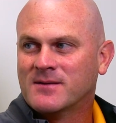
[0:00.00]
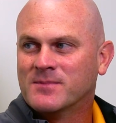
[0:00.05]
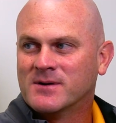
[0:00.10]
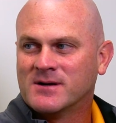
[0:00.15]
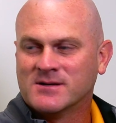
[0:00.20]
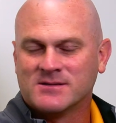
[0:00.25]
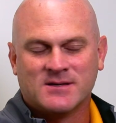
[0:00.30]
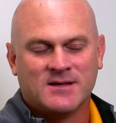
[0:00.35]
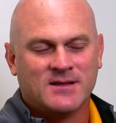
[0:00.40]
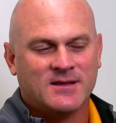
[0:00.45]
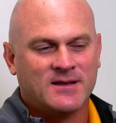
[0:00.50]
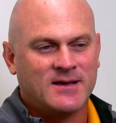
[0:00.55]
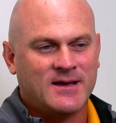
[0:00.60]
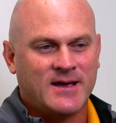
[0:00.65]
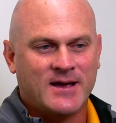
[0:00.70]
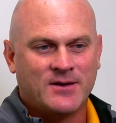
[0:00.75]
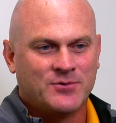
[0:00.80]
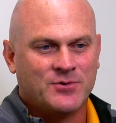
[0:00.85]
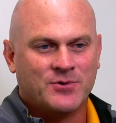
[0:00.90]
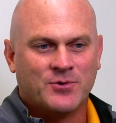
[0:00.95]
Yeah. Because at the end of the
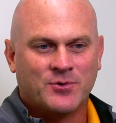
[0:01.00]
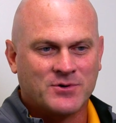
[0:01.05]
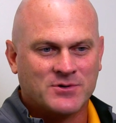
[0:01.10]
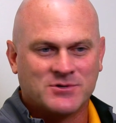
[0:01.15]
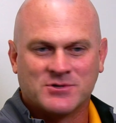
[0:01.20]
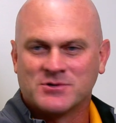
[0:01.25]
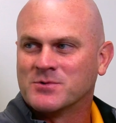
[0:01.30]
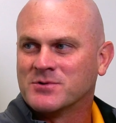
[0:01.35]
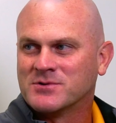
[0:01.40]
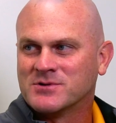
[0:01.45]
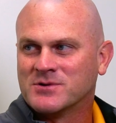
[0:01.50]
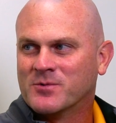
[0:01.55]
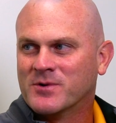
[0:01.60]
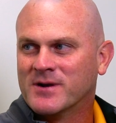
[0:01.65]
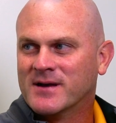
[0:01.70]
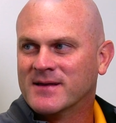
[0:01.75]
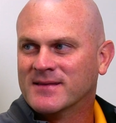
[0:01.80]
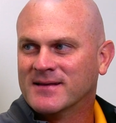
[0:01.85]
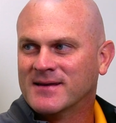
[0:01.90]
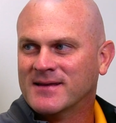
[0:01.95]
day, Andrew Norton just wants to
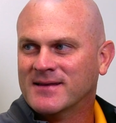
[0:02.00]
win.